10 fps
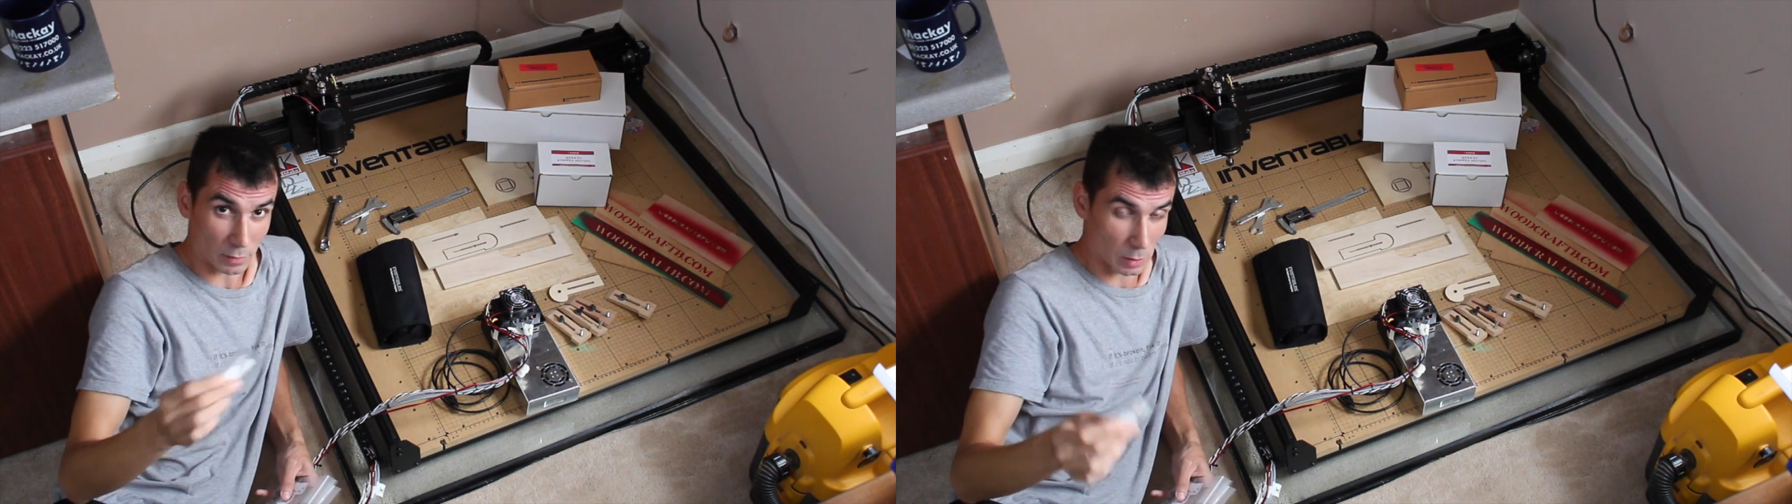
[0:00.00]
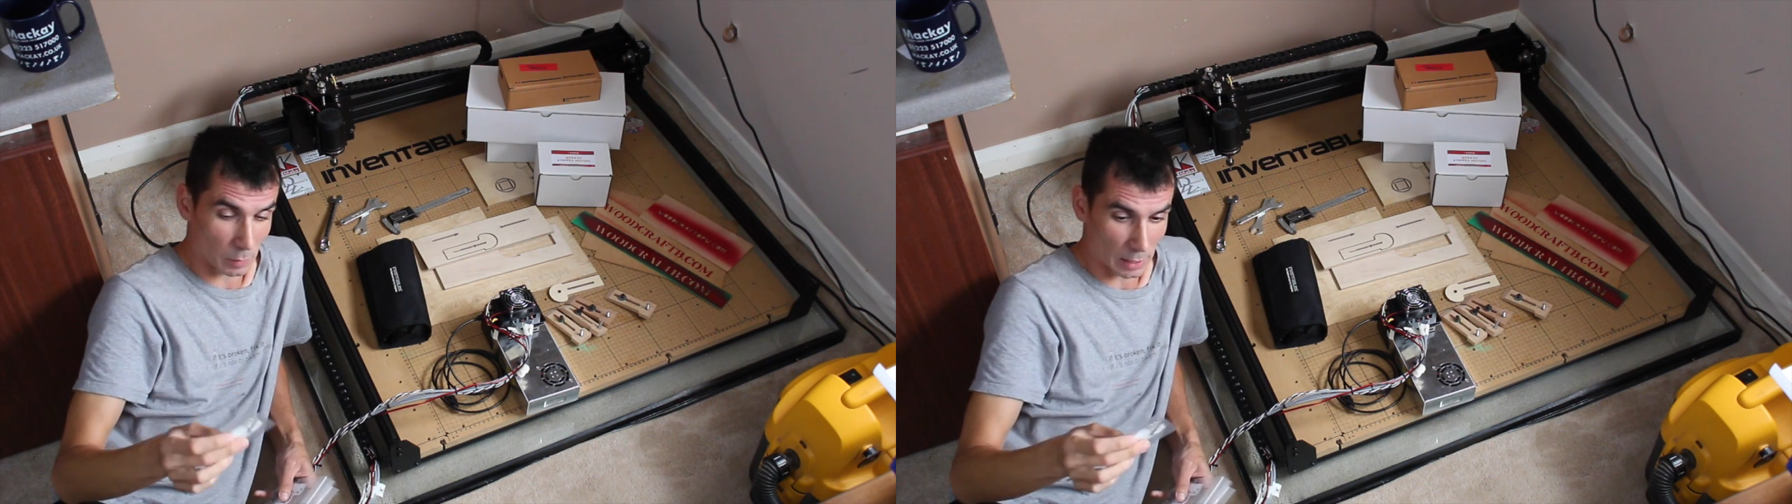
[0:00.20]

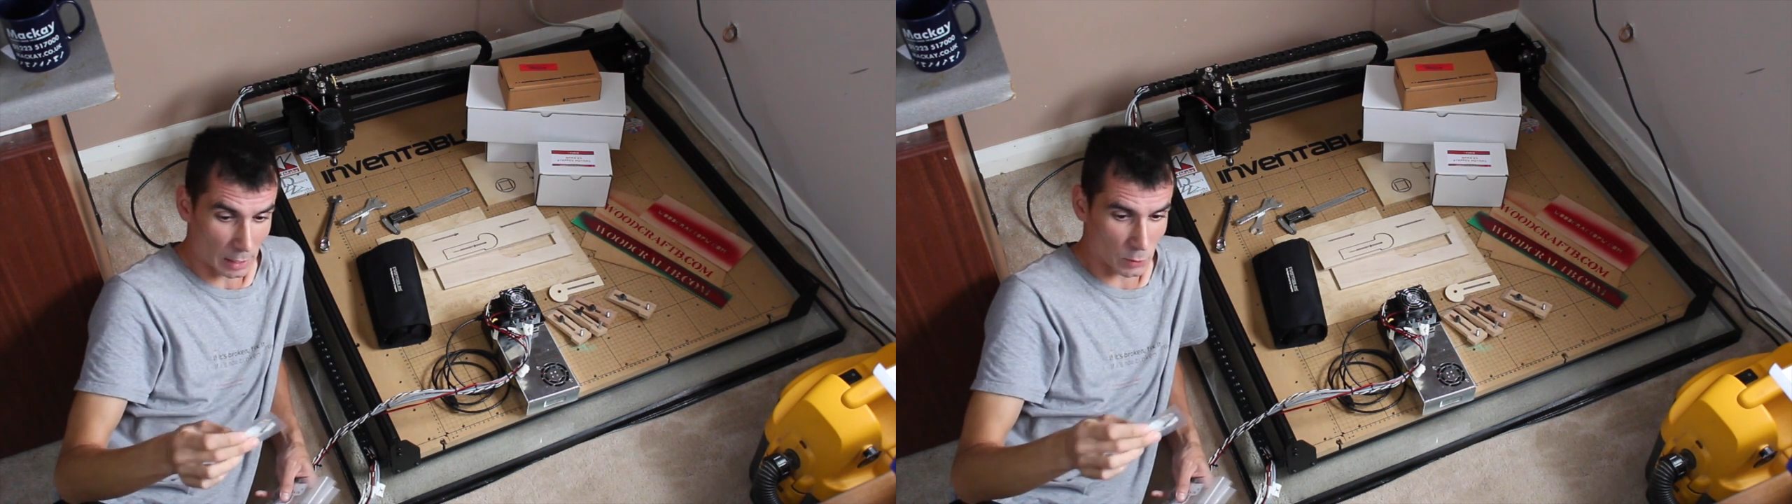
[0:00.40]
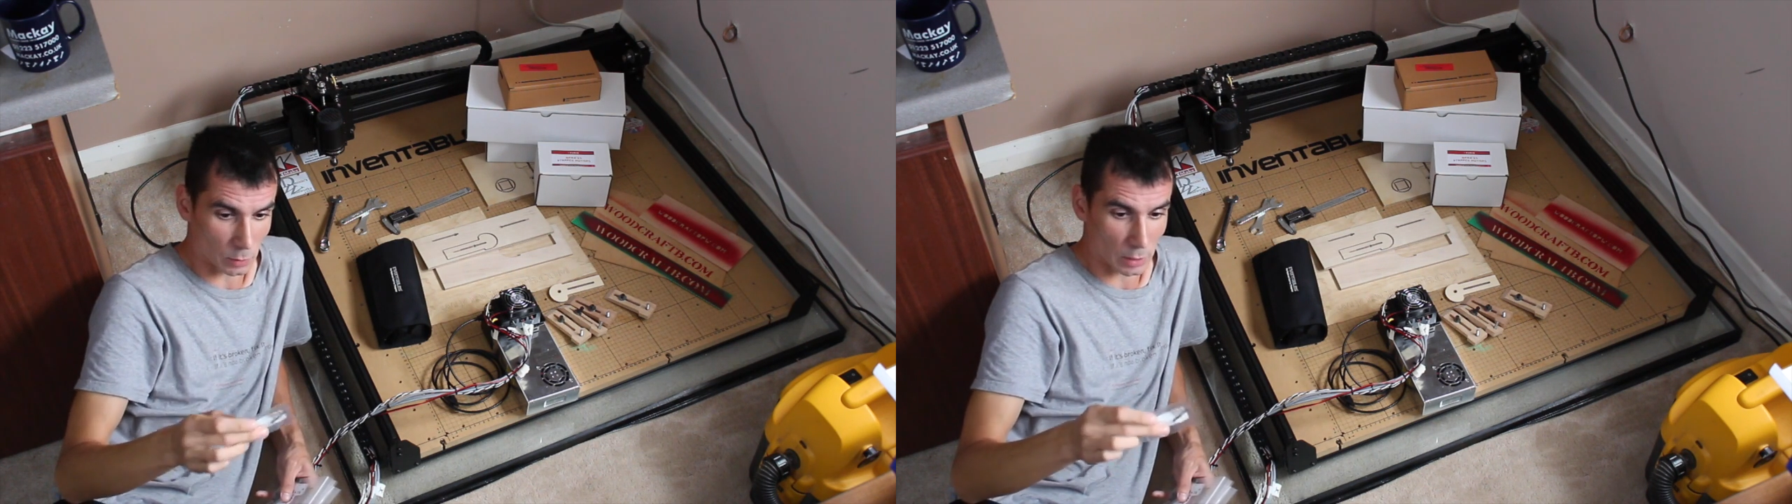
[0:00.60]
and some of the
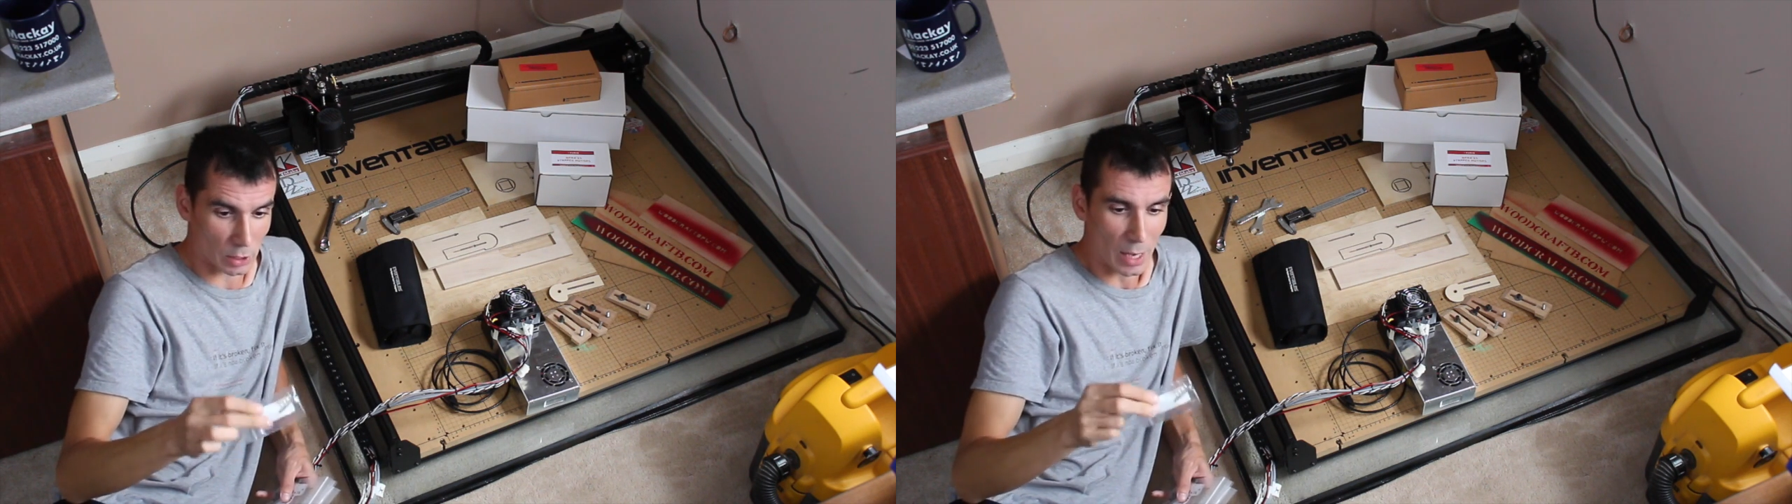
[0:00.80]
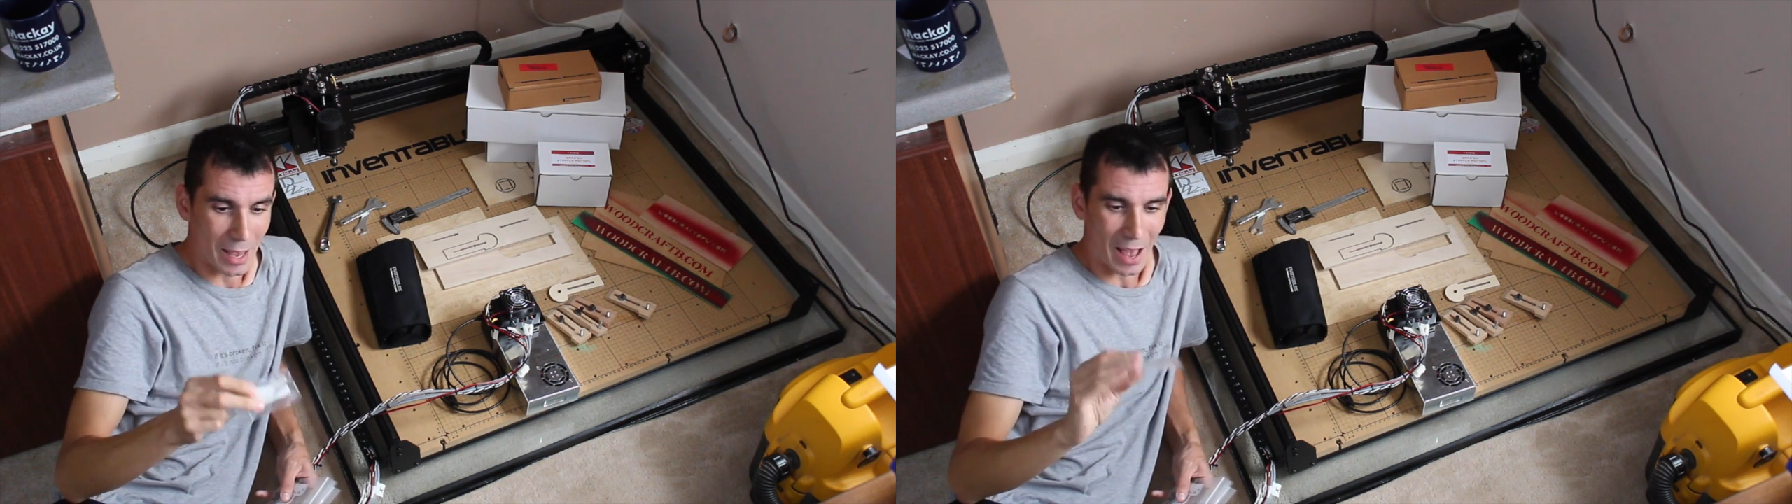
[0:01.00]
electronics,